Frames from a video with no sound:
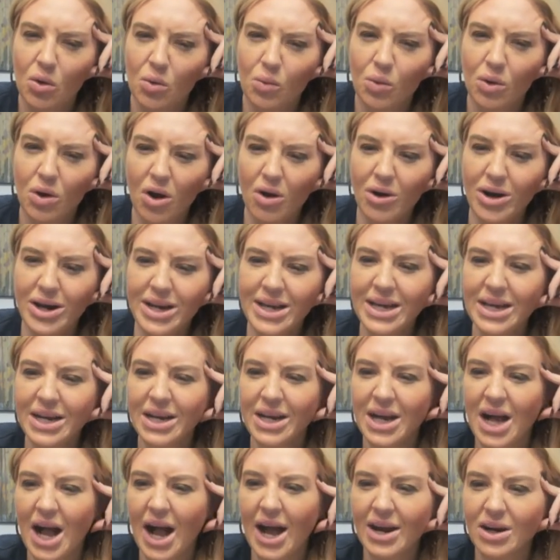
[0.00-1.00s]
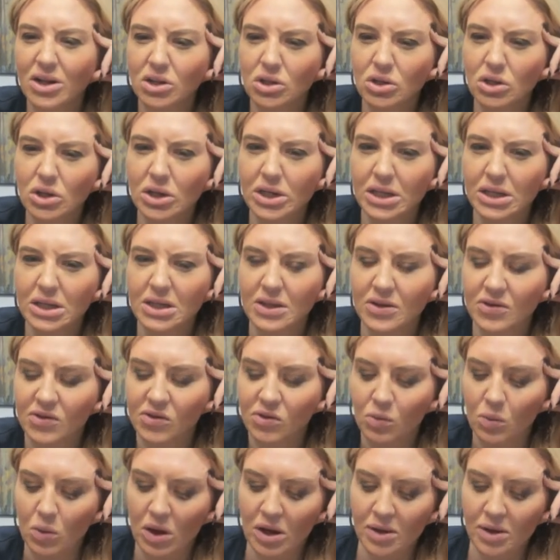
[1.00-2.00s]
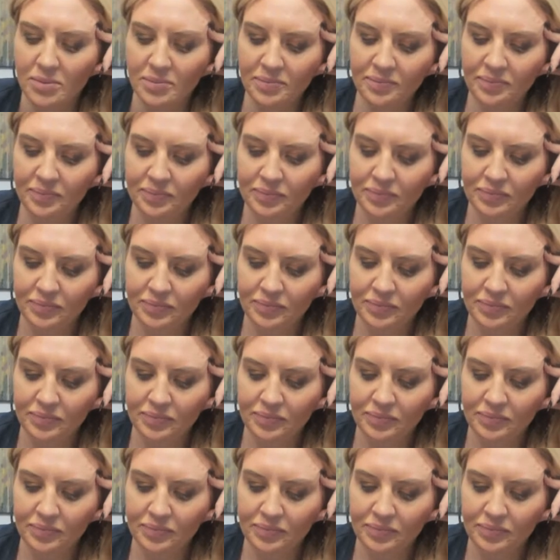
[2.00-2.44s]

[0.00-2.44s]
We're already going to kind of look at this one.